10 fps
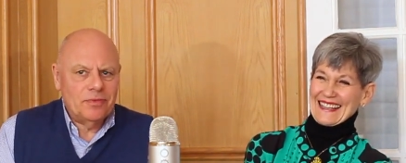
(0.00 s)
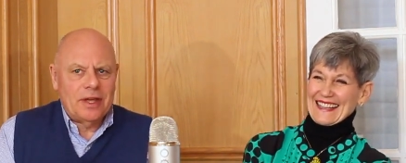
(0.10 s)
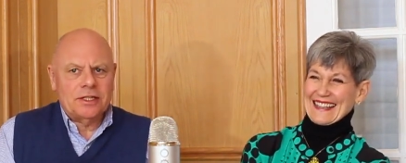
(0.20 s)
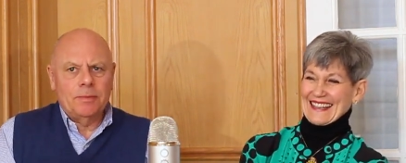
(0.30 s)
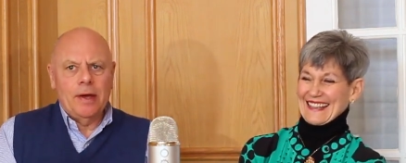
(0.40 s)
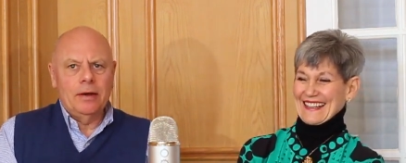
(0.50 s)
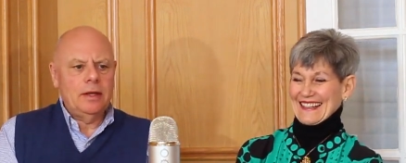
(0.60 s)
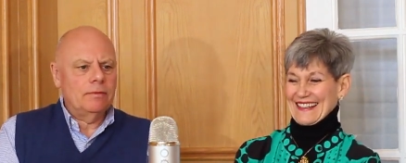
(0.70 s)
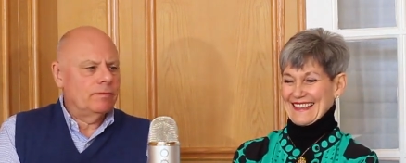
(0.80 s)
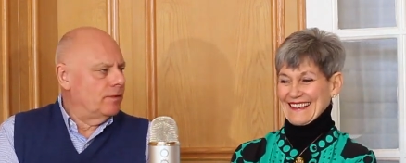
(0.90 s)
Speaker 1: That's about
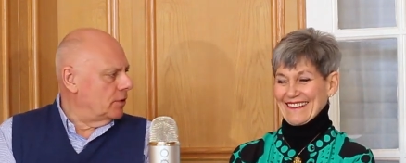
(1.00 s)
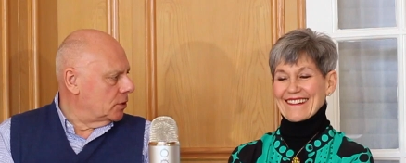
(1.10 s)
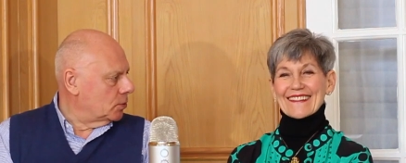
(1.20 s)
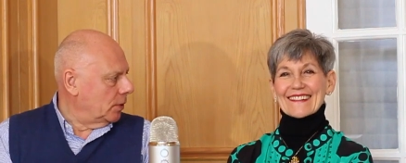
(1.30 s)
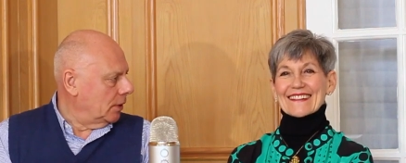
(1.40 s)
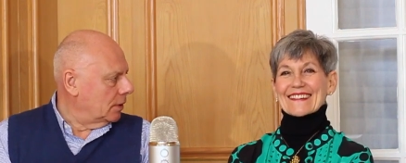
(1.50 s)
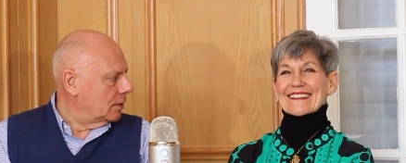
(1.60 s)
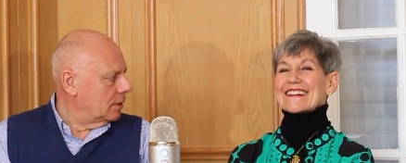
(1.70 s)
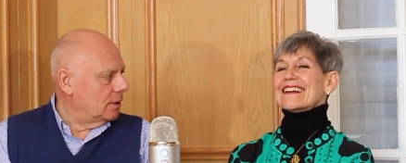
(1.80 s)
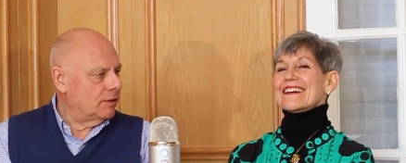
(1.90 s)
it for this week.
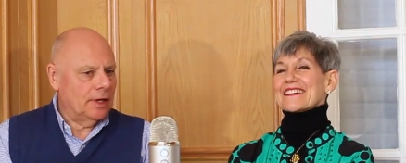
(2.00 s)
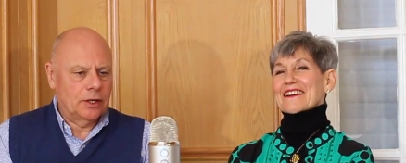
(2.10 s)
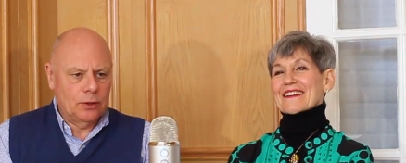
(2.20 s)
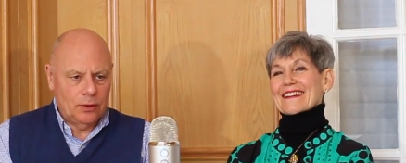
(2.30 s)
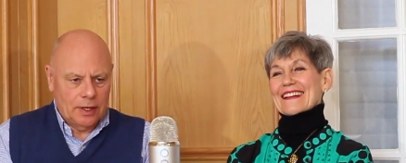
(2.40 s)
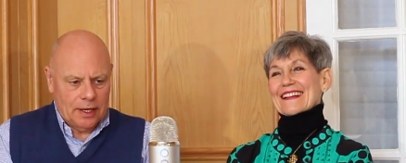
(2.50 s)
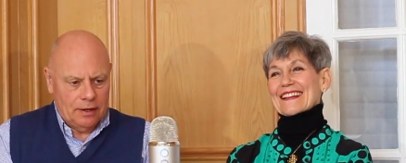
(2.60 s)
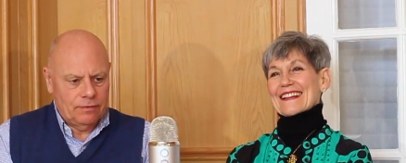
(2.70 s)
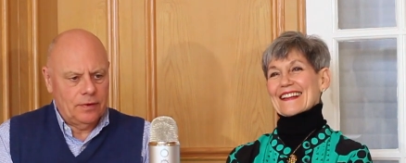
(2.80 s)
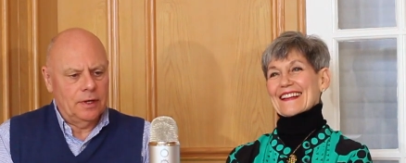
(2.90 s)
Thank you
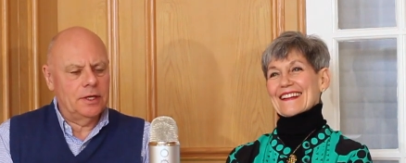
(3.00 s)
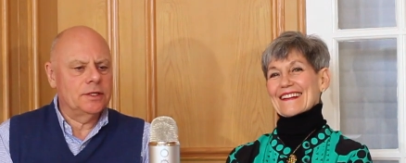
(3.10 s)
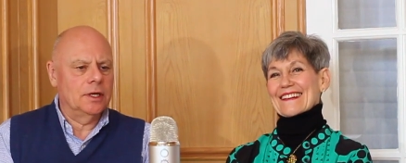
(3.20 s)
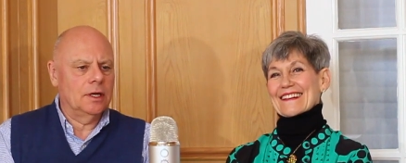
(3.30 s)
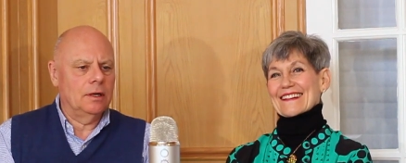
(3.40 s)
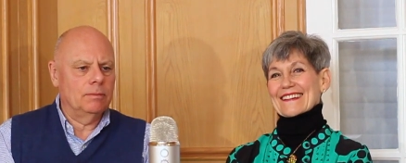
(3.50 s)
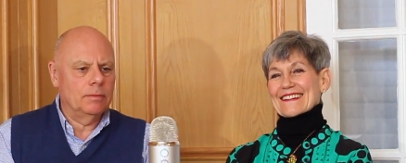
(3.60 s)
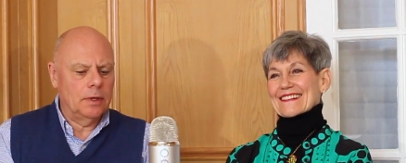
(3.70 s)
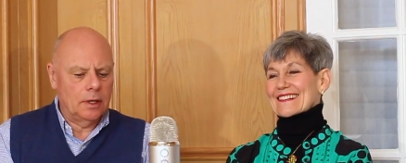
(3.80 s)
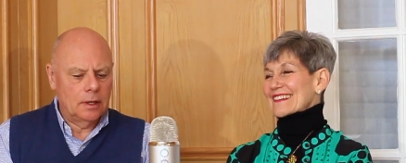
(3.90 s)
again for listening.
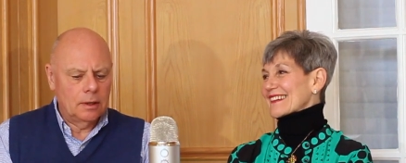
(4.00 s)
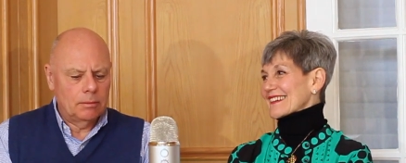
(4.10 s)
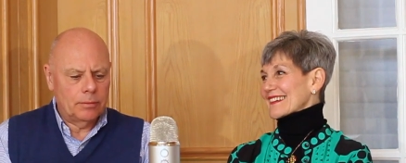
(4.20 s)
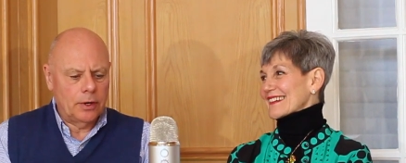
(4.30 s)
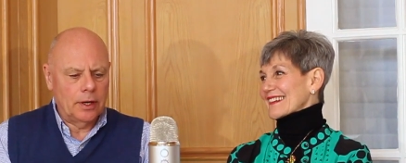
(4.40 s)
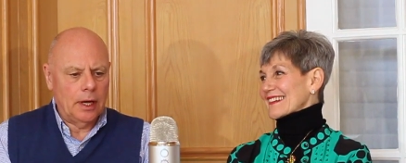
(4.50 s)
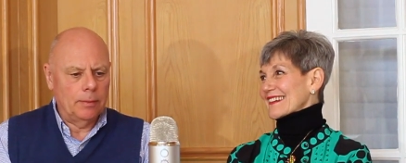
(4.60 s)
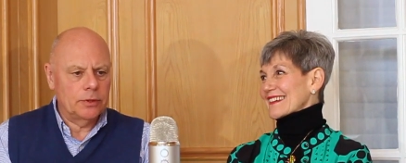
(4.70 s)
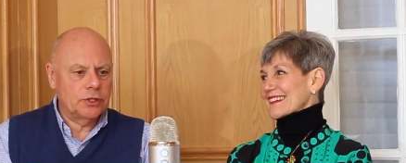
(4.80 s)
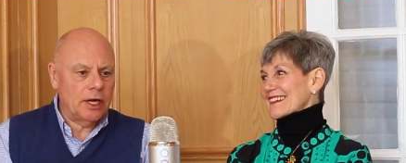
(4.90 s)
I'm Brian
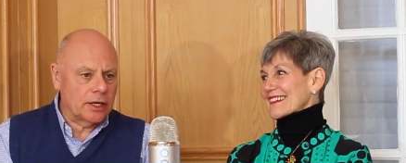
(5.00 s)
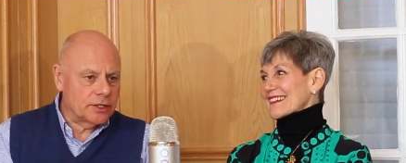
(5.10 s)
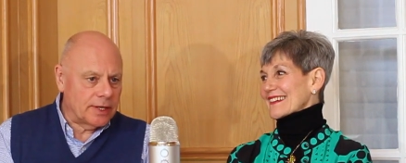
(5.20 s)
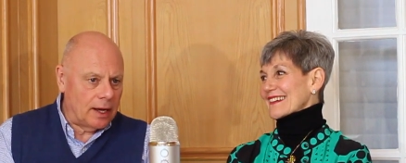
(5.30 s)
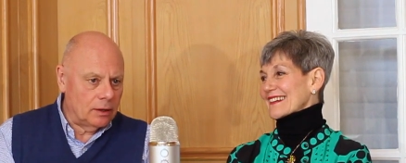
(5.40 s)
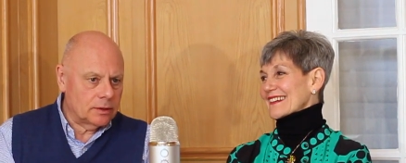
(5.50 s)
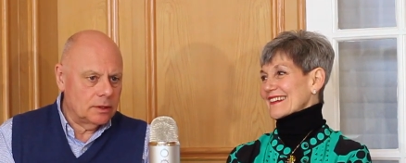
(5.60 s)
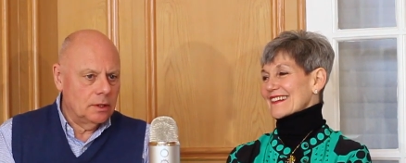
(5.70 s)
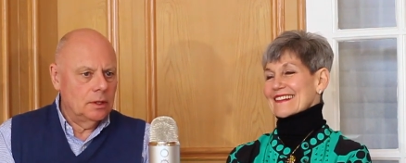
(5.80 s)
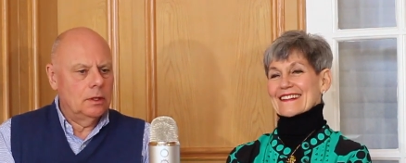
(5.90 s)
Hubbard. Check us out
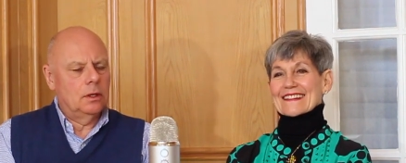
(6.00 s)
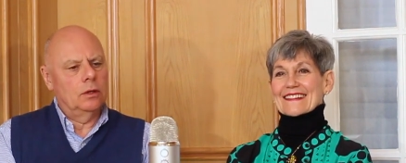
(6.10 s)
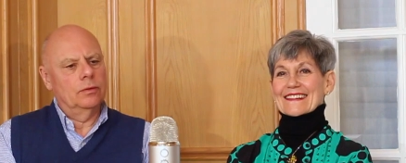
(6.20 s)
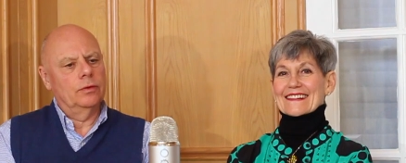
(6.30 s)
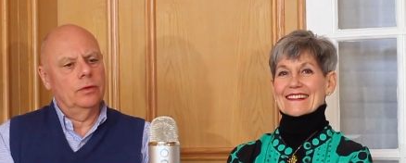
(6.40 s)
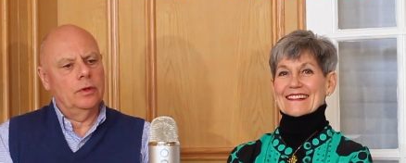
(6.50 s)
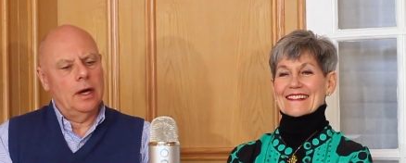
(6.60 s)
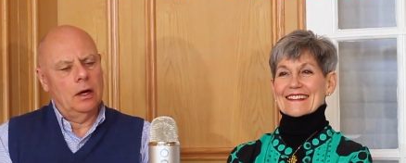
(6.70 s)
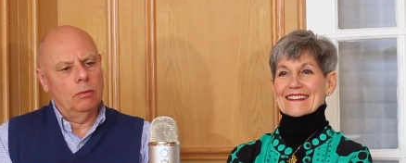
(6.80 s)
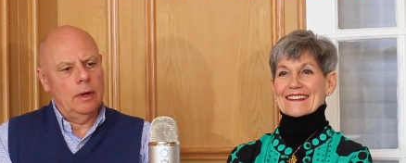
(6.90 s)
on
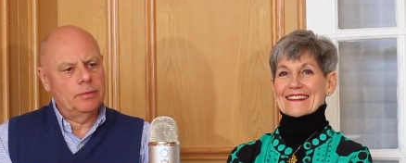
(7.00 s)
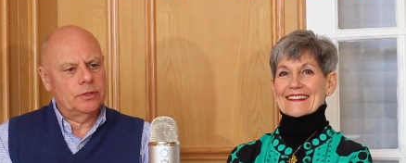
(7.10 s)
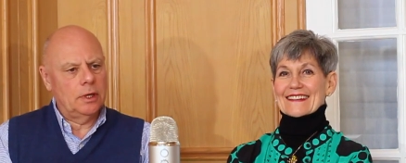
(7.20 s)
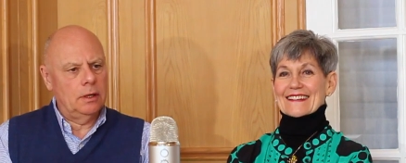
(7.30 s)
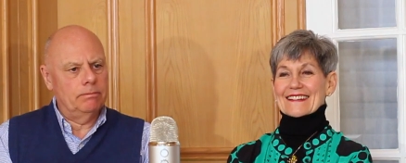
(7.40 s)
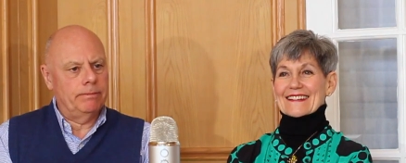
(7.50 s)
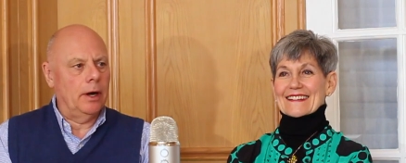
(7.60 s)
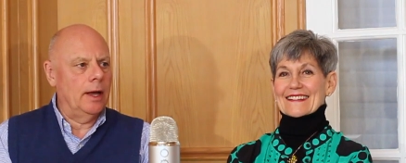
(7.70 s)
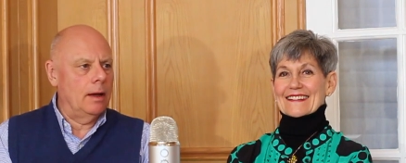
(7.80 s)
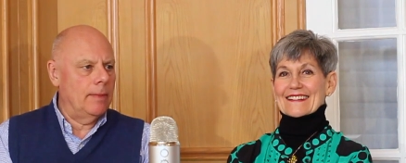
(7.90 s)
our website,
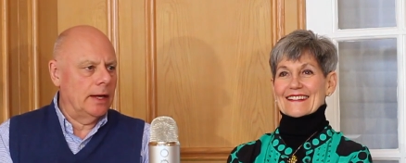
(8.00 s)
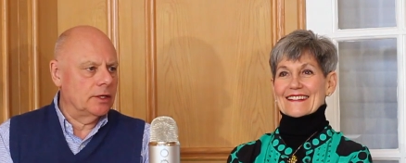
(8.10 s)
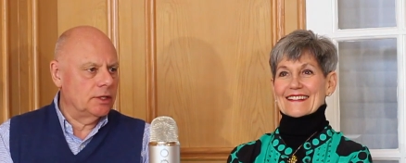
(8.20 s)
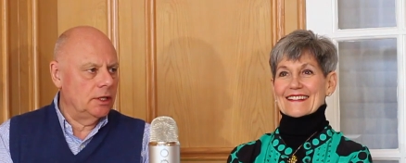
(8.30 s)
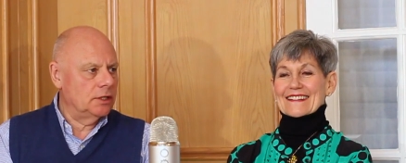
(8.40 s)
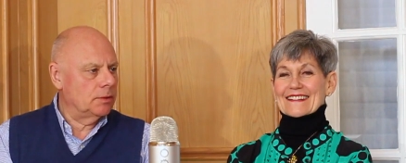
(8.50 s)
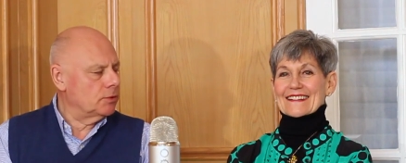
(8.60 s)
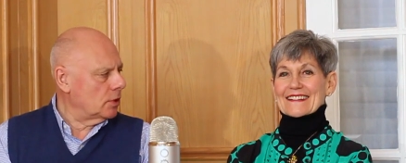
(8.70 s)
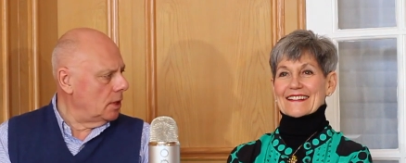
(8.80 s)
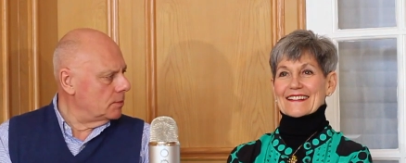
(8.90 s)
buy our magazine,
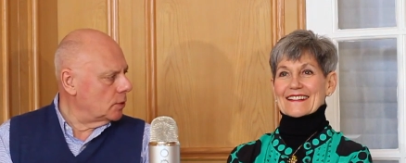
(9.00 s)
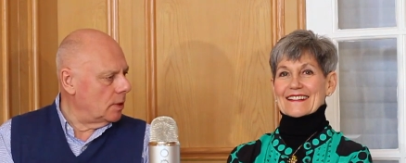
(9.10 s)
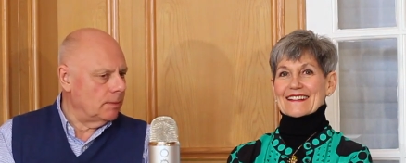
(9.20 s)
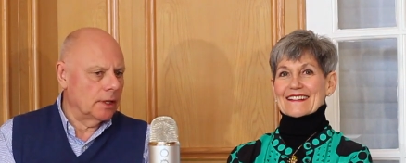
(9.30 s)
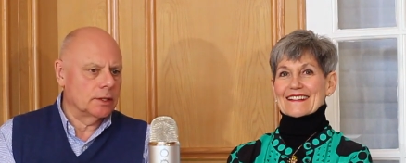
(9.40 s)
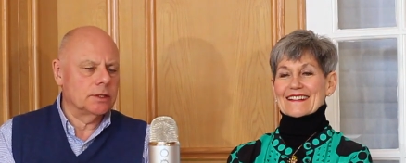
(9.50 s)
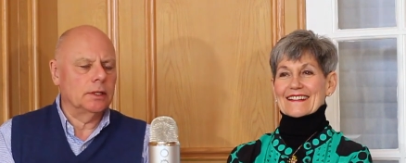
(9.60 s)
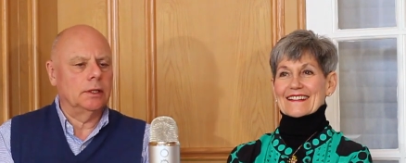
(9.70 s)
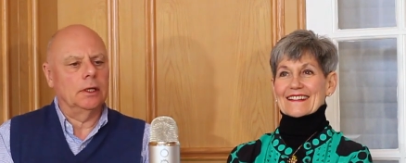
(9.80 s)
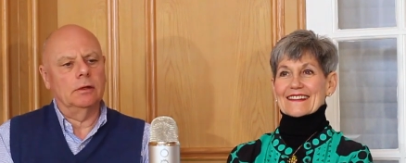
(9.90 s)
subscribe to our
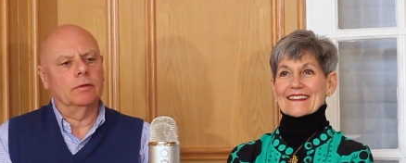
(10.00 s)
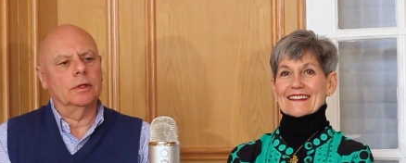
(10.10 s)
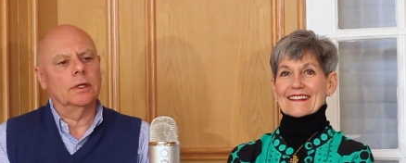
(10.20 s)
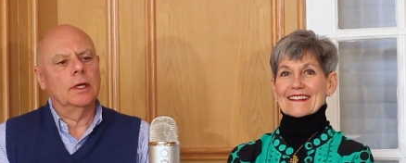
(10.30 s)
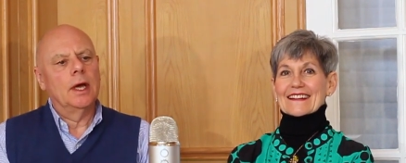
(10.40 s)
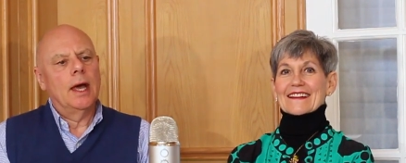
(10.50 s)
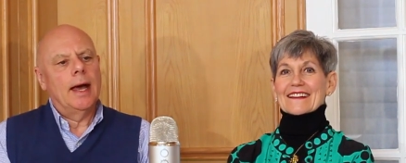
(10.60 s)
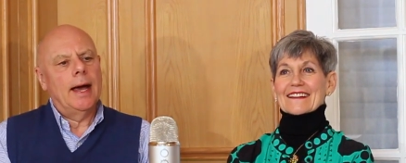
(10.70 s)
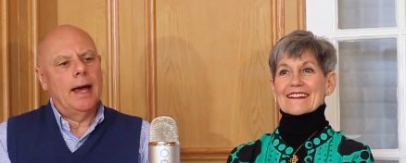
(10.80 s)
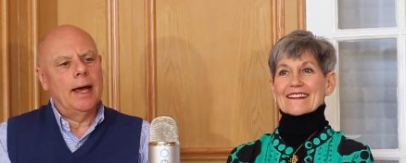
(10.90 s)
magazine even.
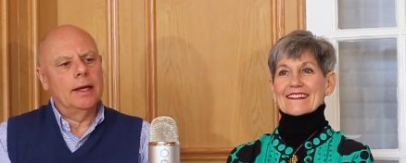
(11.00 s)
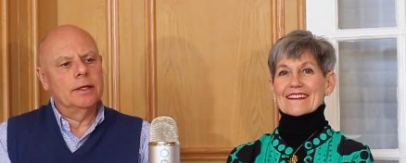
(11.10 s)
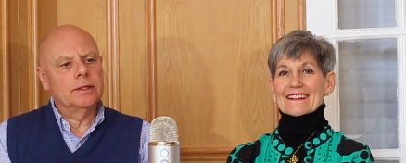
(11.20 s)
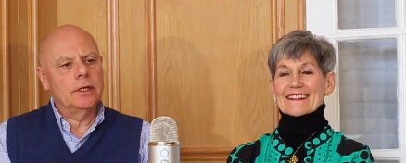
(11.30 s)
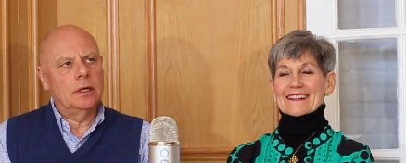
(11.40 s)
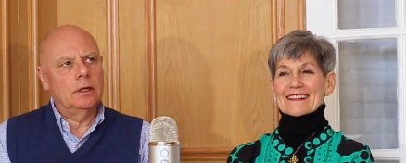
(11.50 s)
And